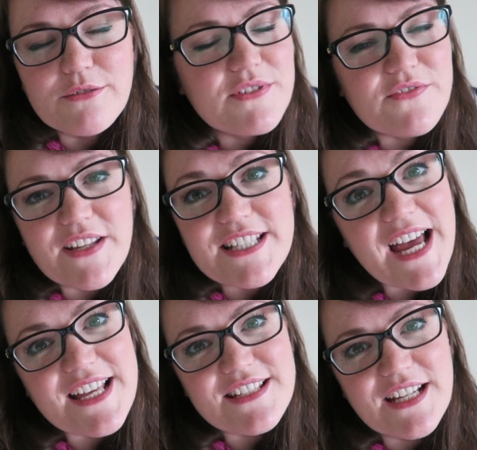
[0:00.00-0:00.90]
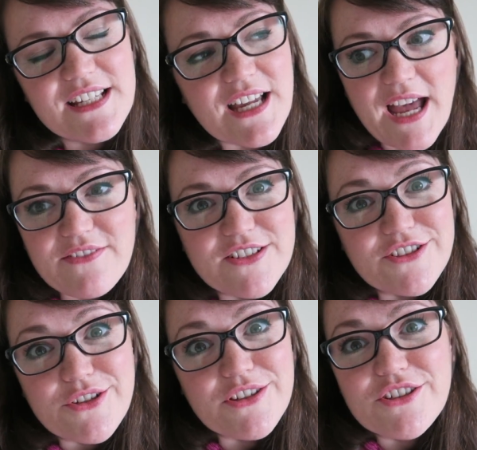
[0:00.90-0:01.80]
it was fantastic. After
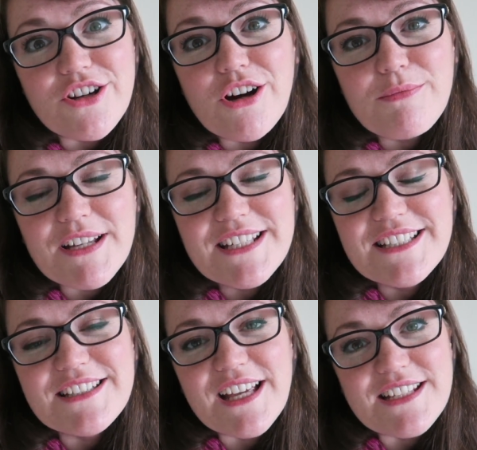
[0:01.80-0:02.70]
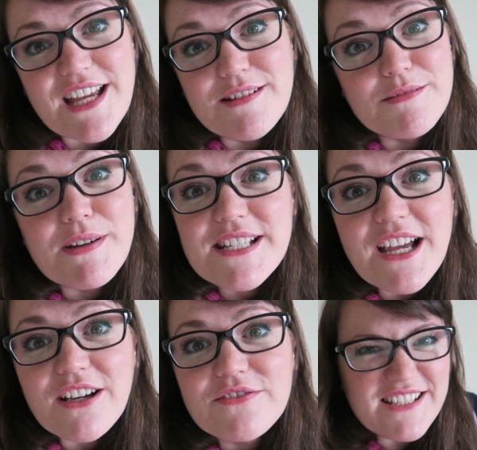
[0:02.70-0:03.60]
doing the job, I needed that time to
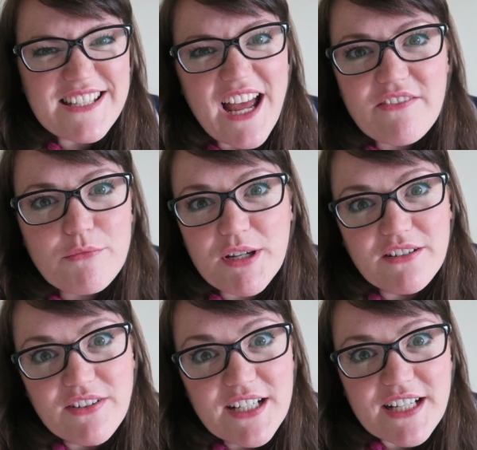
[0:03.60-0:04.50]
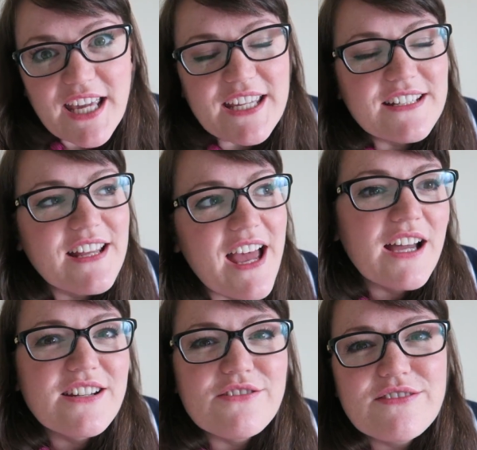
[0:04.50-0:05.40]
myself. Just have a bit of fun again.
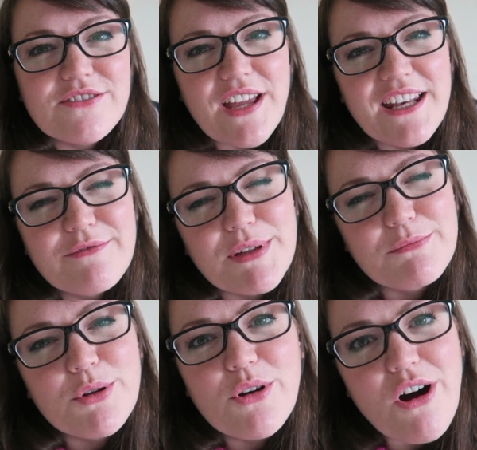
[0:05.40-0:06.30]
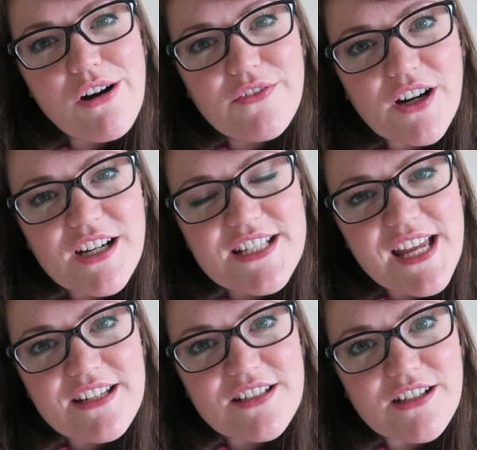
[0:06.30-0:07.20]
I'd also kind of been put off
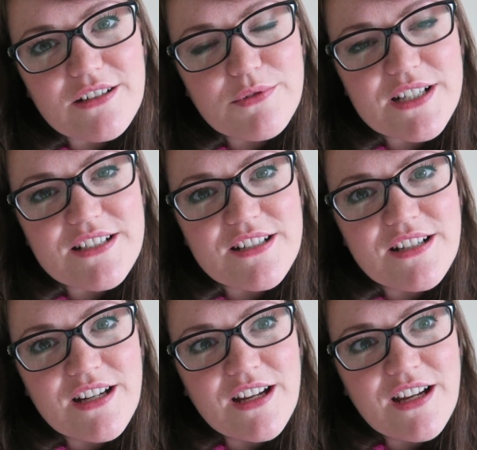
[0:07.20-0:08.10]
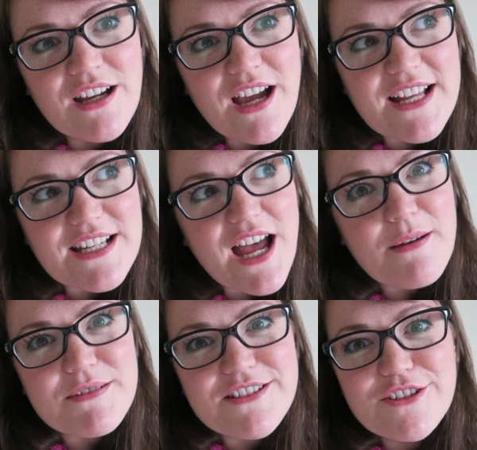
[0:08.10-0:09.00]
architecture, which has
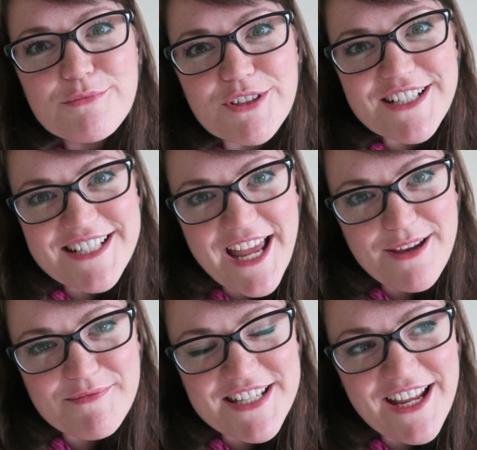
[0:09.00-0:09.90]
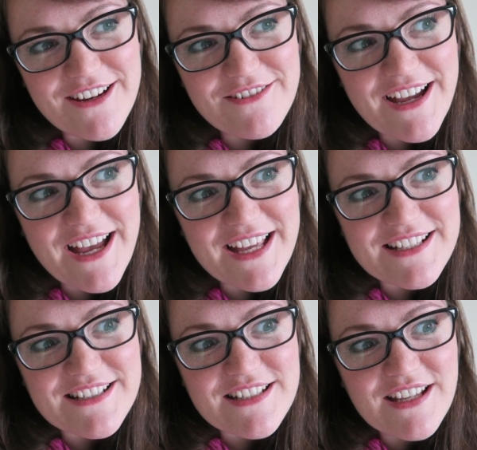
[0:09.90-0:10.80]
happened numerous times now,
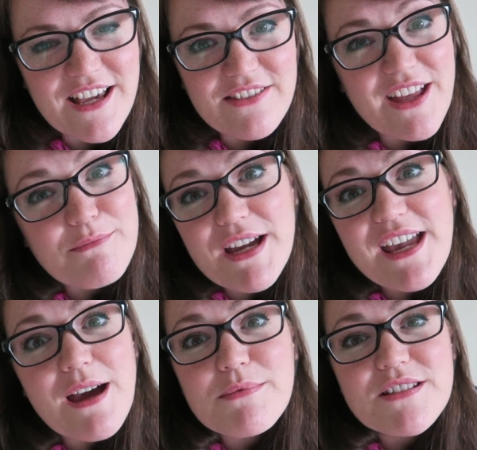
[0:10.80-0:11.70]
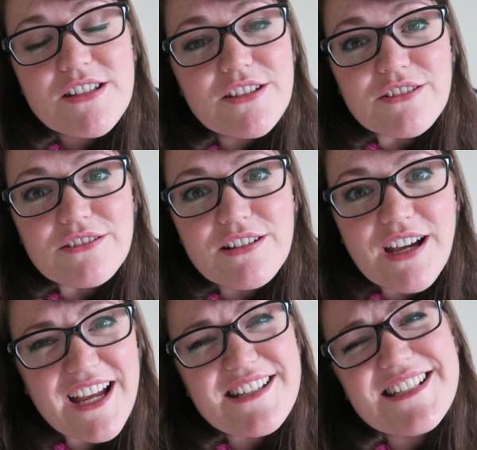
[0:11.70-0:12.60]
and that might happen to you.
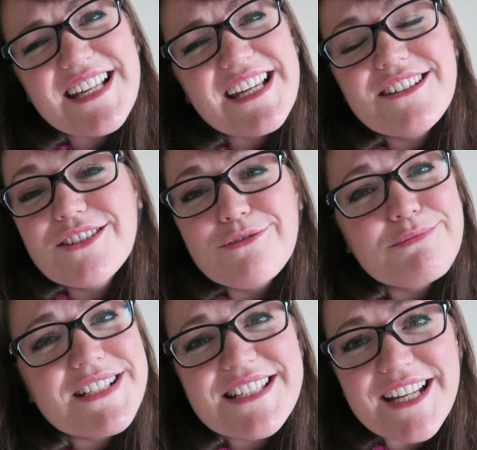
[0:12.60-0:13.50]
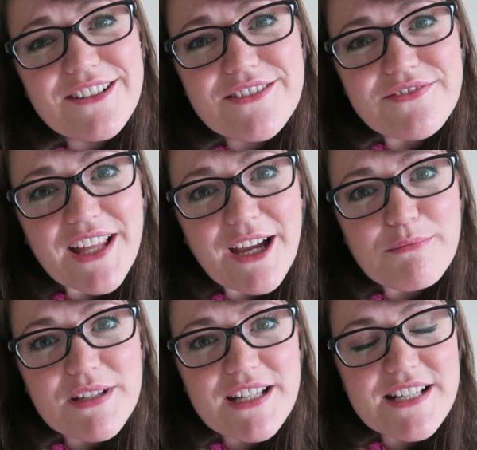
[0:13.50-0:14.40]
I'd say don't be scared of that,
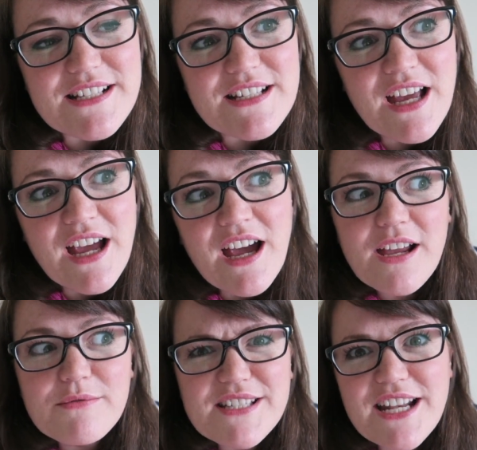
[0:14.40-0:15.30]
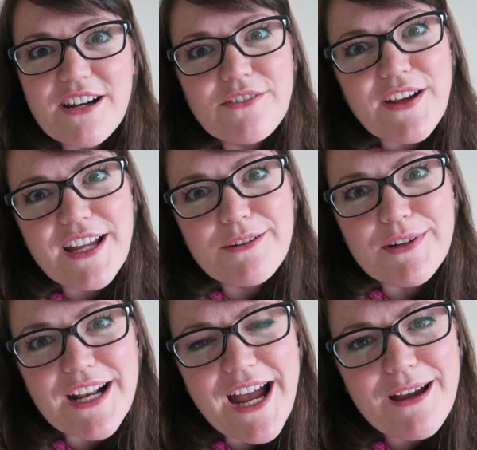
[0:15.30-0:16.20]
because it was terrifying
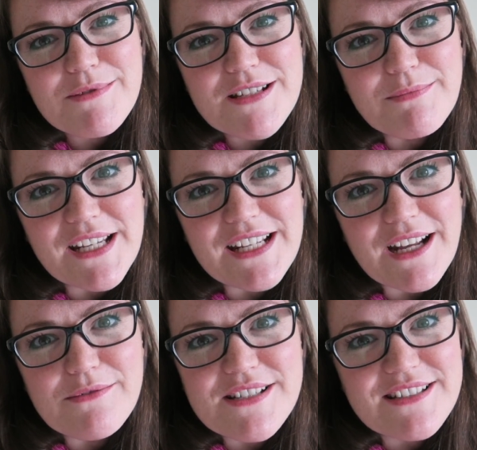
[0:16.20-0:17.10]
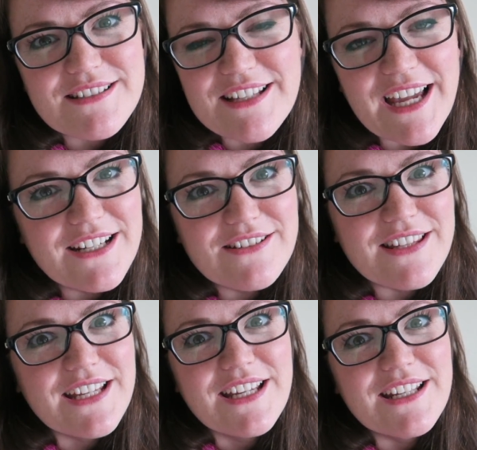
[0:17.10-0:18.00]
when it happened to me, and I was kind of
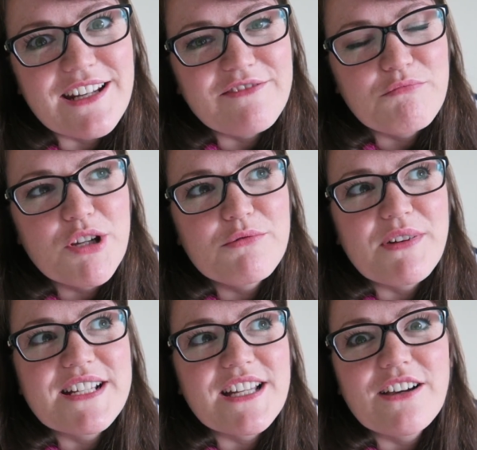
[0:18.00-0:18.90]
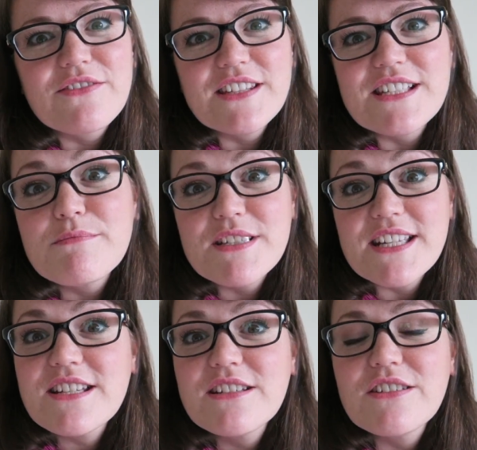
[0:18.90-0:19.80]
thinking, I've put myself in this
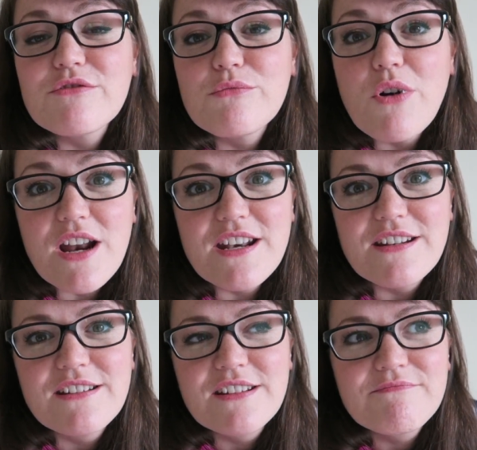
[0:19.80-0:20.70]
position of one